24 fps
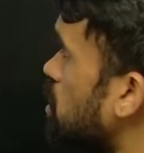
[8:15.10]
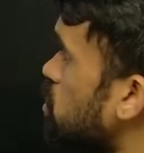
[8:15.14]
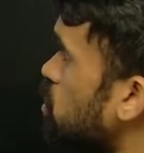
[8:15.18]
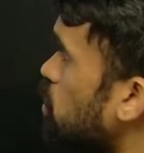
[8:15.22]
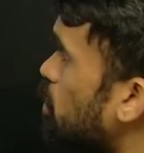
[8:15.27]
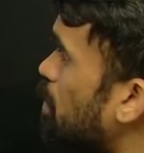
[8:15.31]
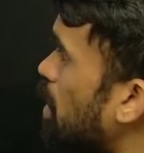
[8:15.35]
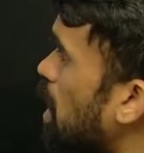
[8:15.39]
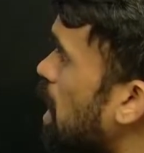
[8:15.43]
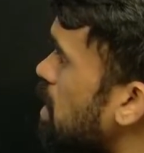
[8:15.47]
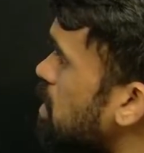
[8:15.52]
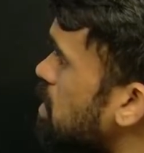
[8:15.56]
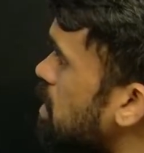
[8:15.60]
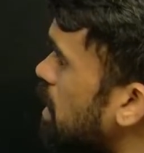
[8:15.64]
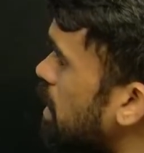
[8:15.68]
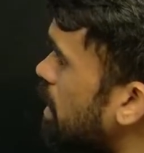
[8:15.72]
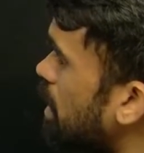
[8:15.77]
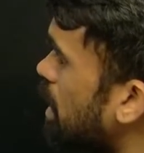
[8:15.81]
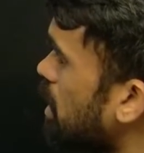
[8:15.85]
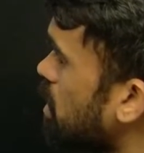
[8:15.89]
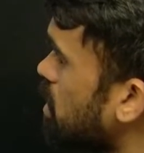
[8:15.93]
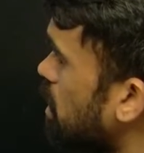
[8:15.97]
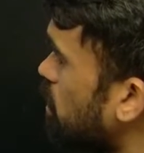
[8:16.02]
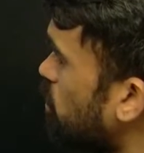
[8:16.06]
partial
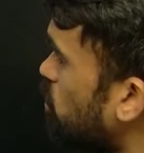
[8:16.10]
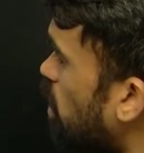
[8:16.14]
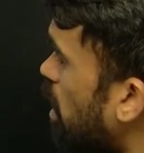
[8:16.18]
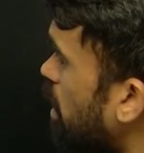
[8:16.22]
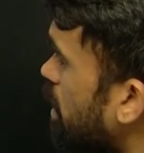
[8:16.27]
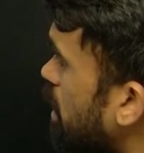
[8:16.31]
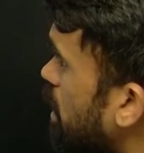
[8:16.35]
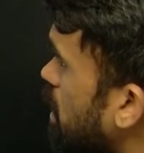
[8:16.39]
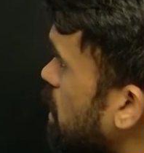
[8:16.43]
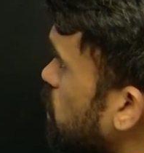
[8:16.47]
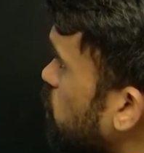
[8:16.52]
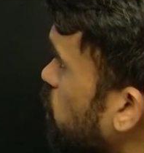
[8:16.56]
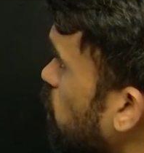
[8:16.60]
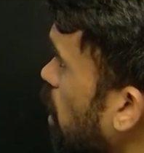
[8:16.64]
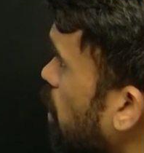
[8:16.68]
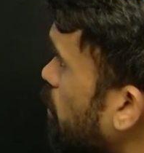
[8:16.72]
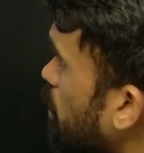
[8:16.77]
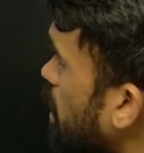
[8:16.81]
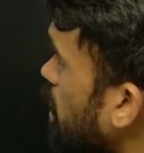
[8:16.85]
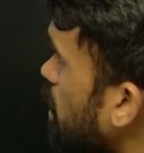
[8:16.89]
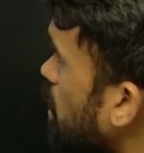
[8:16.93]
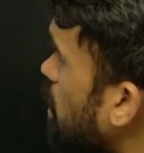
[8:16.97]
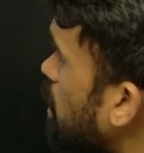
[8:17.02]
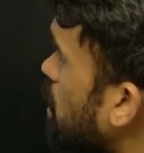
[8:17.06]
reduction, what it is
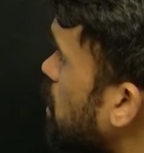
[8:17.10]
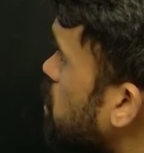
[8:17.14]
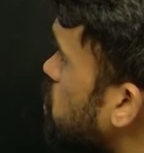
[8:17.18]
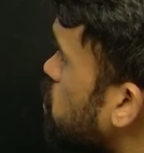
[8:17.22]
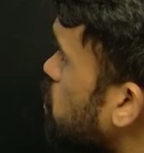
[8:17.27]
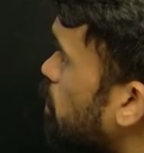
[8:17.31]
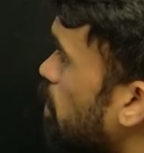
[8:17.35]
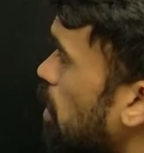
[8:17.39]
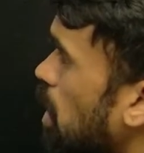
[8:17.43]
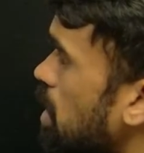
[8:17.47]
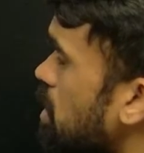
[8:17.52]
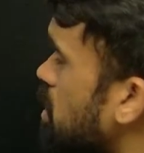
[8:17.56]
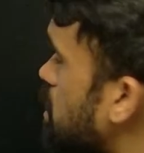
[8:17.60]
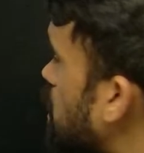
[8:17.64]
forming? So partial